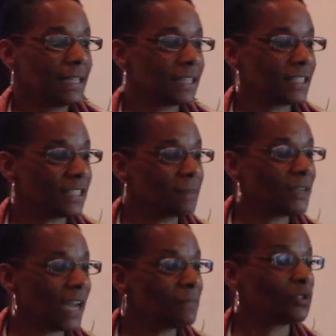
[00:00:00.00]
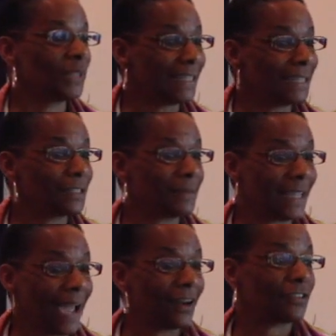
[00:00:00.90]
because sometimes we need to
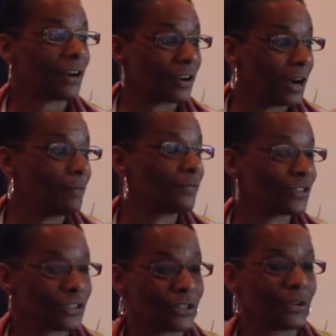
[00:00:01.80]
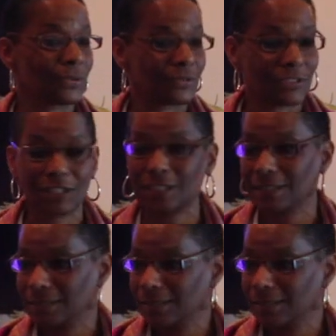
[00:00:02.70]
be out of our comfort zones,